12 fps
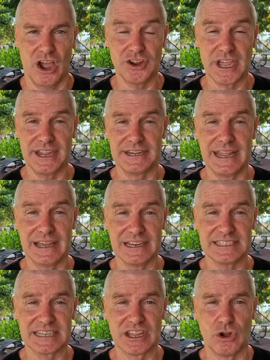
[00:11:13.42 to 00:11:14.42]
Okay, now
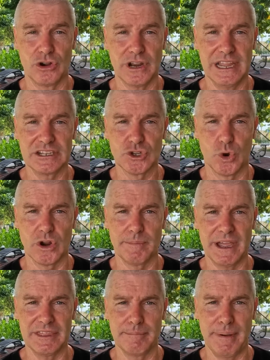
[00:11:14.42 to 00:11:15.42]
let's get on and talk
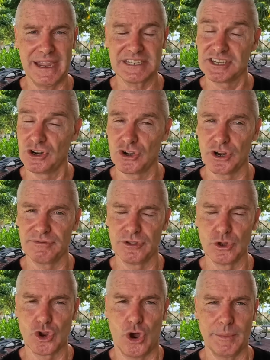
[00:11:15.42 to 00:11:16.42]
about the backs, and I've got a
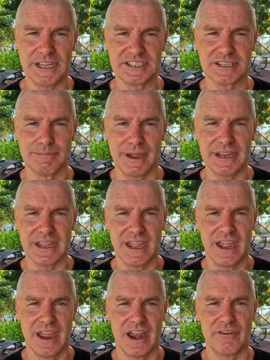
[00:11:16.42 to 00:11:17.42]
few comments to make
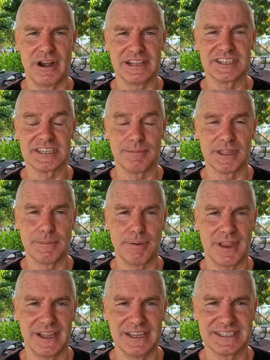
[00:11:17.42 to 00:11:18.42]
around some of the
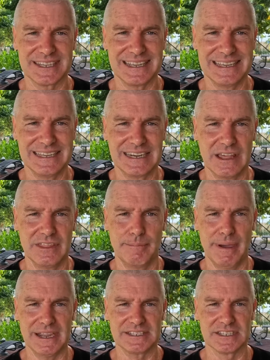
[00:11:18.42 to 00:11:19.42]
players in the
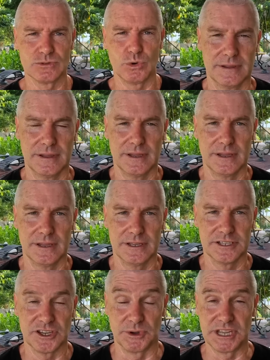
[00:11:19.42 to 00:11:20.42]
backs as well.
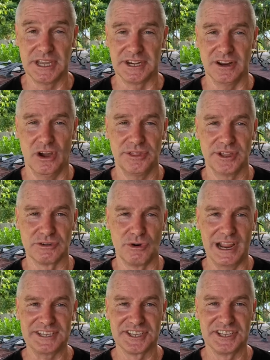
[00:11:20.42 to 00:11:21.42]
So again, I think
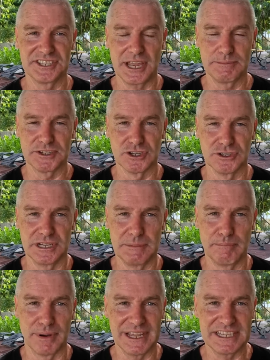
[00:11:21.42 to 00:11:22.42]
Rassie is absolutely
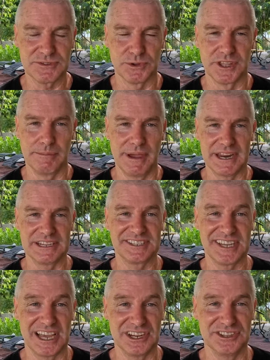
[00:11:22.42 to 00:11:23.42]
blessed with the amount of
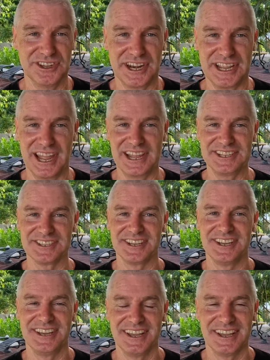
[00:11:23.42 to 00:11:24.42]
talent that he has
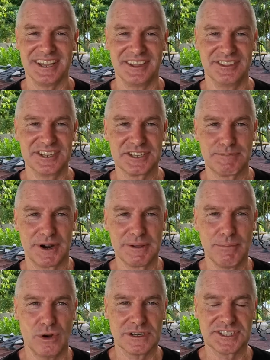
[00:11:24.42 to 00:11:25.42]
in the
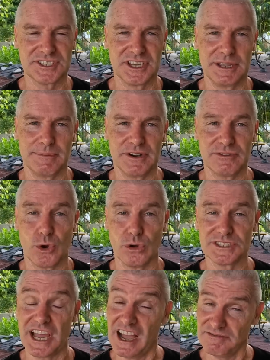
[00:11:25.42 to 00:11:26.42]
Springboks team, and of
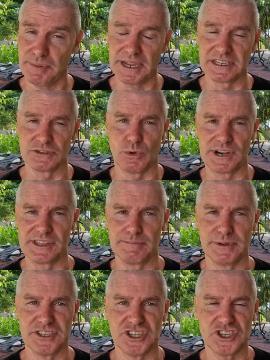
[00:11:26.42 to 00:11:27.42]
course halfback is one of the
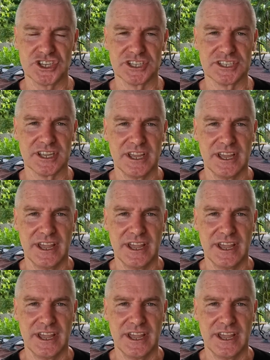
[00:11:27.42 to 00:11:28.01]
positions